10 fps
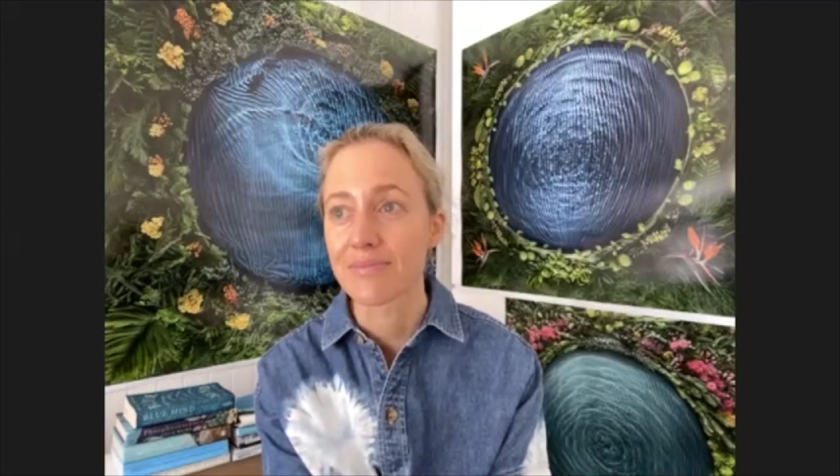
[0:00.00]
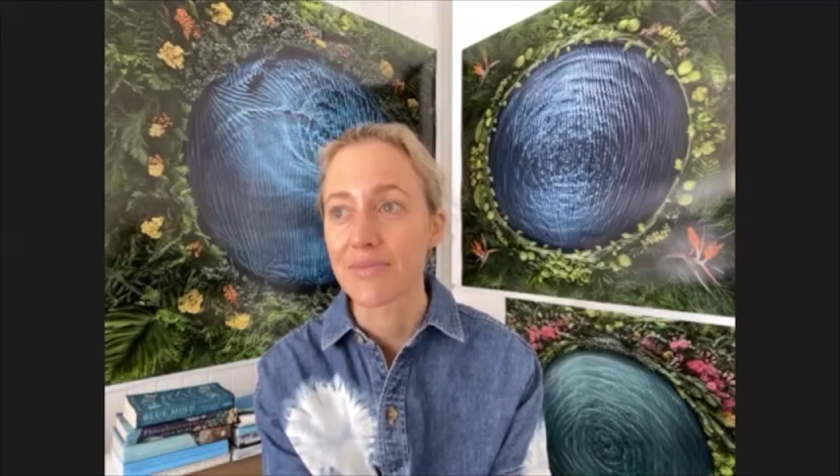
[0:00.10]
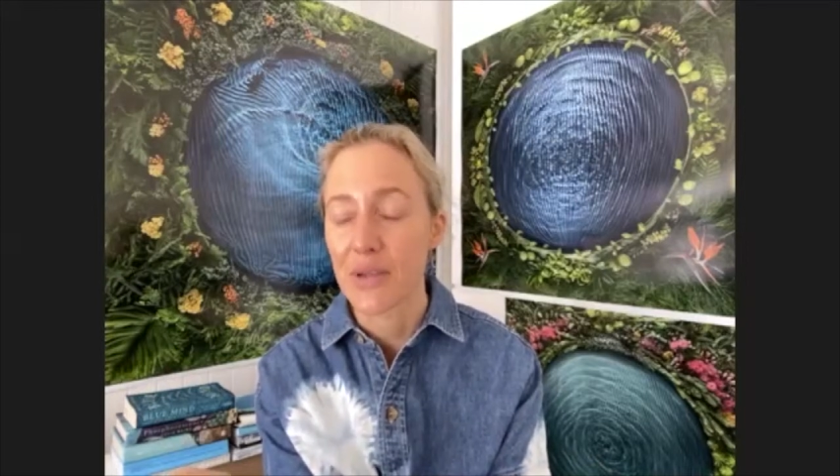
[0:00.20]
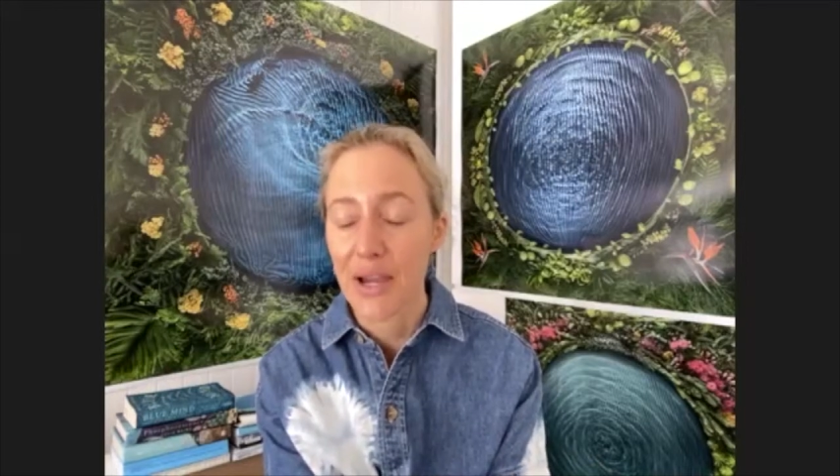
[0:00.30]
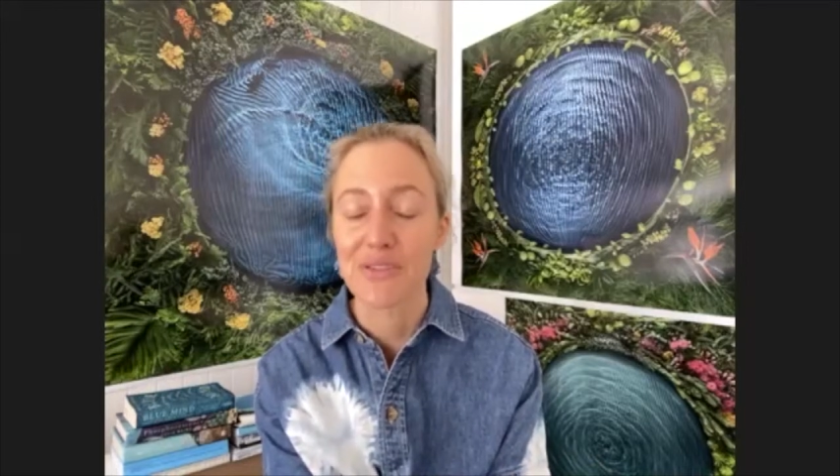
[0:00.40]

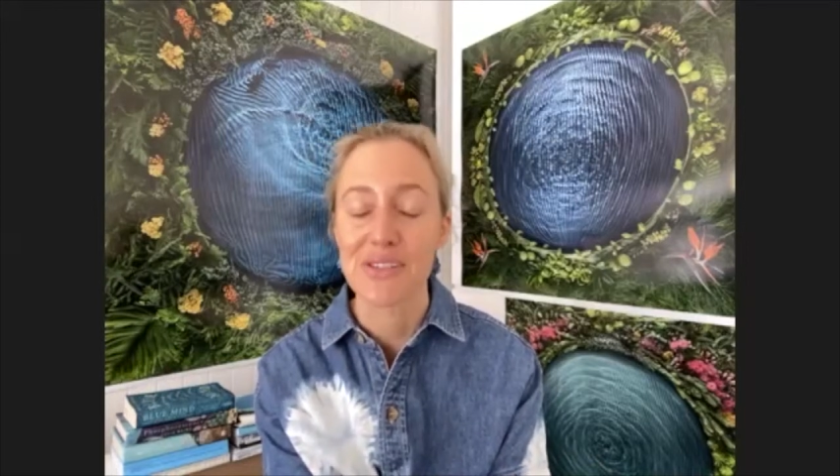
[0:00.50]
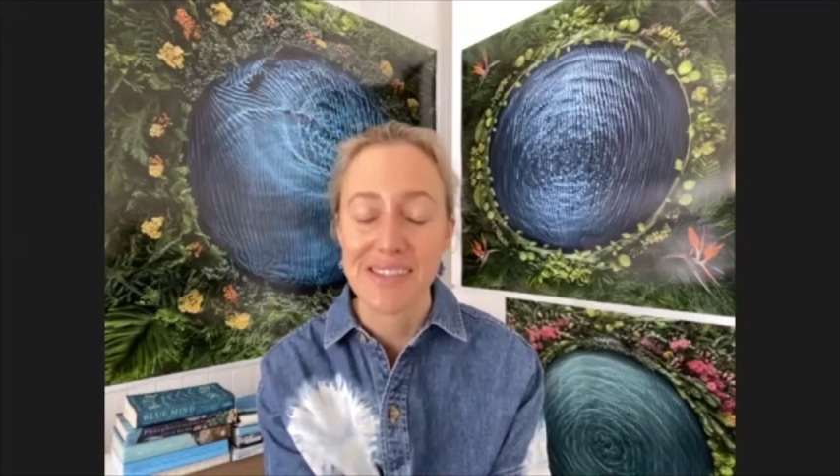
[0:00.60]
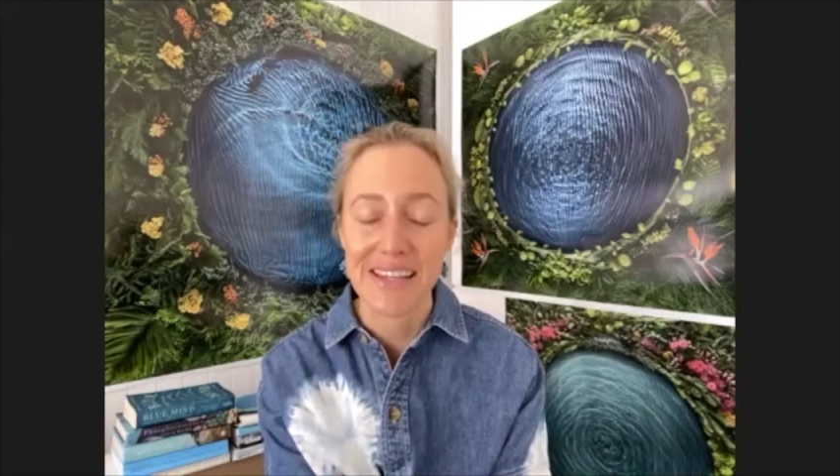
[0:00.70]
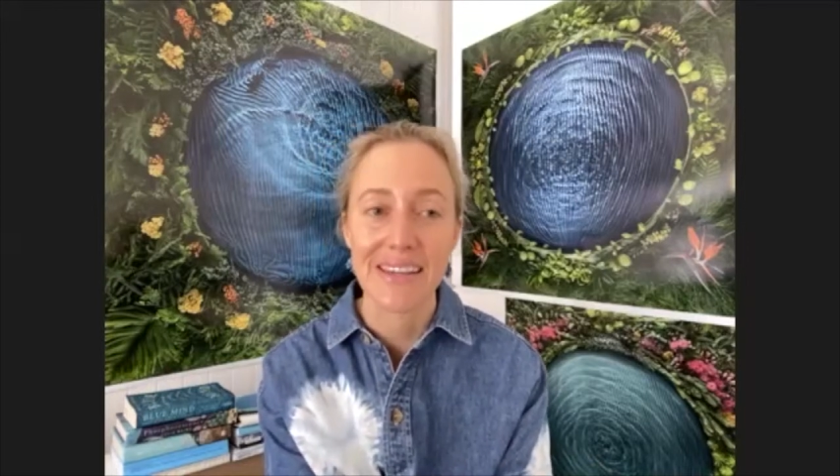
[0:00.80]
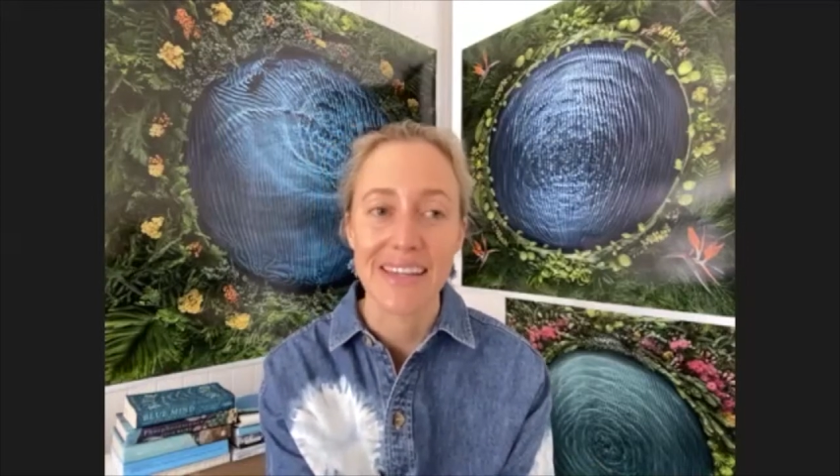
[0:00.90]
you have to
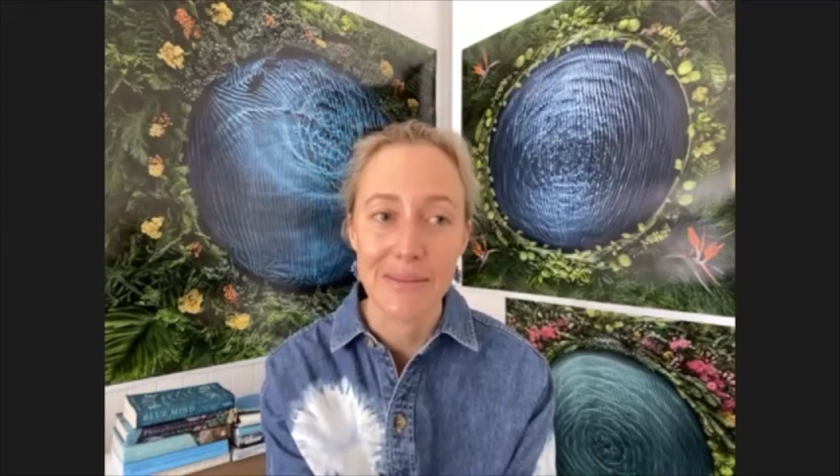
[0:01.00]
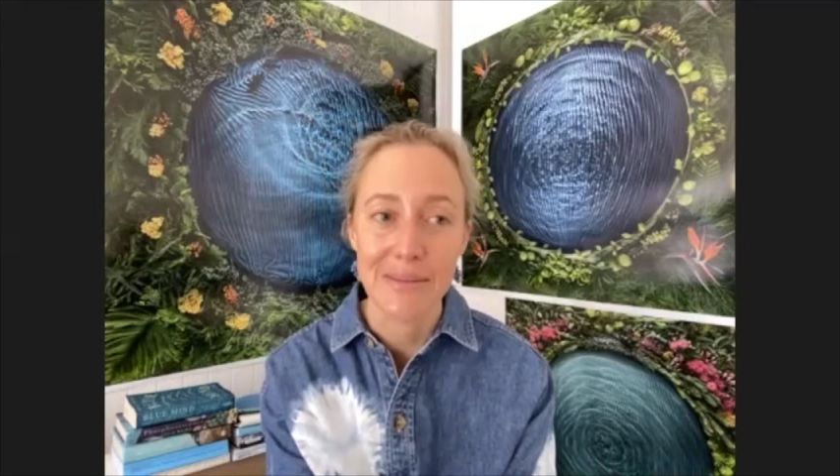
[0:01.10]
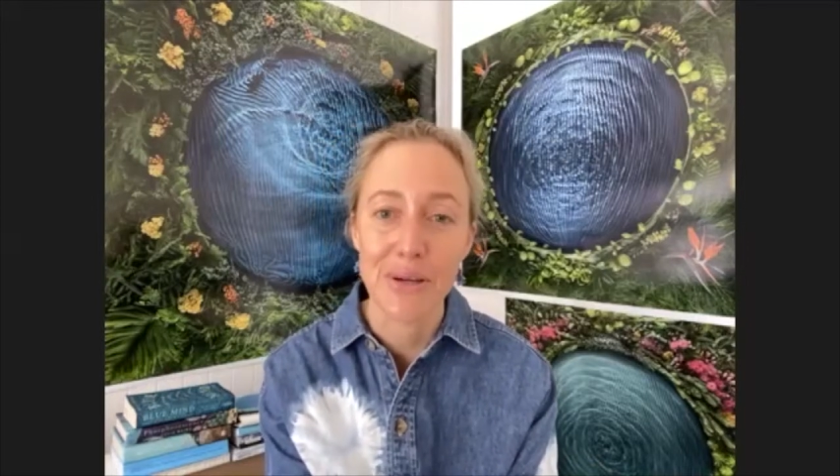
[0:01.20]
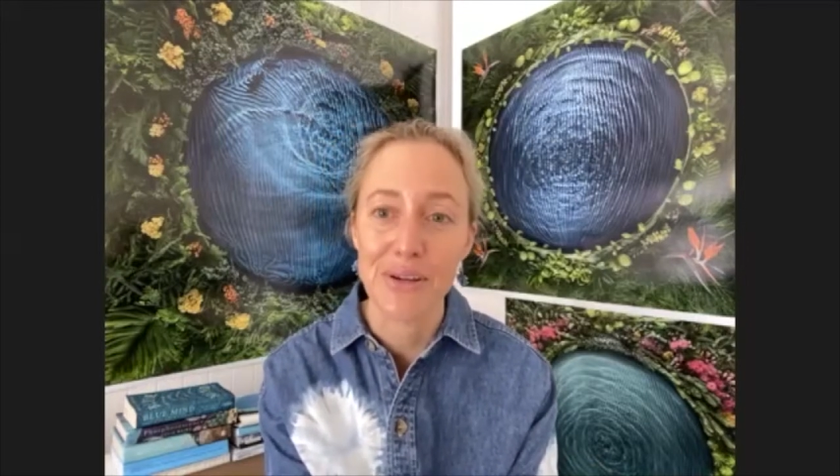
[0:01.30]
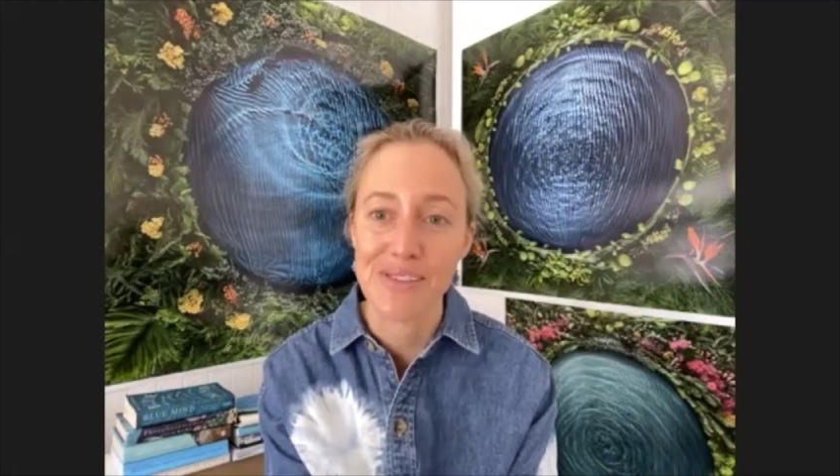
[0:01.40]
see in
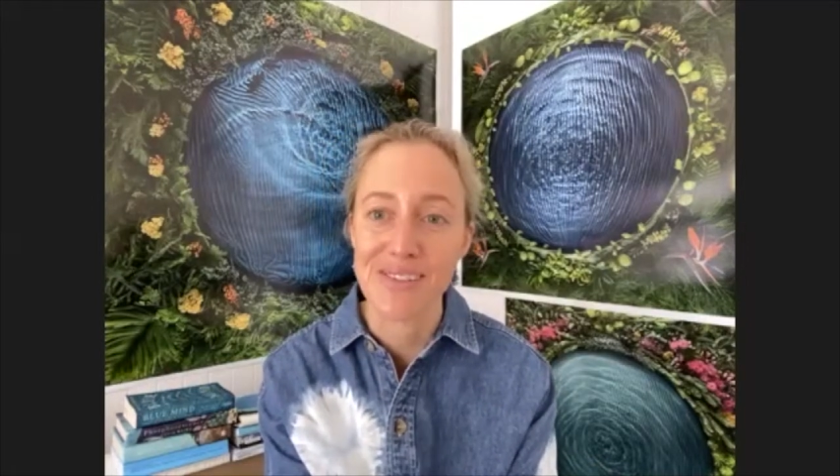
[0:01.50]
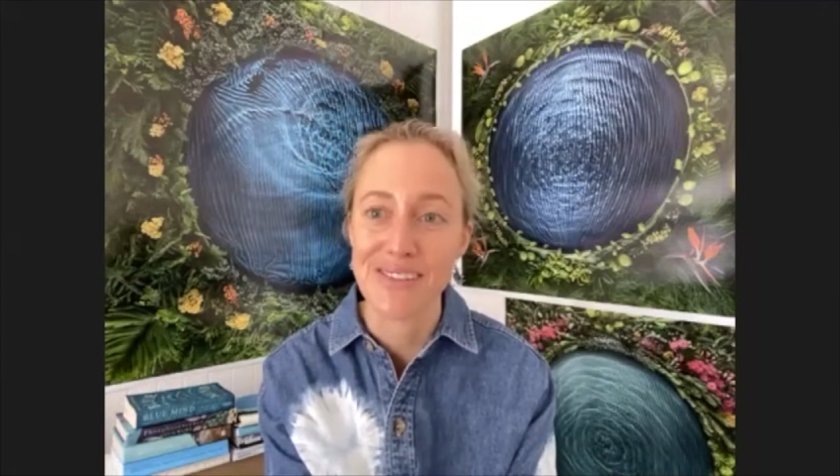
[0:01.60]
person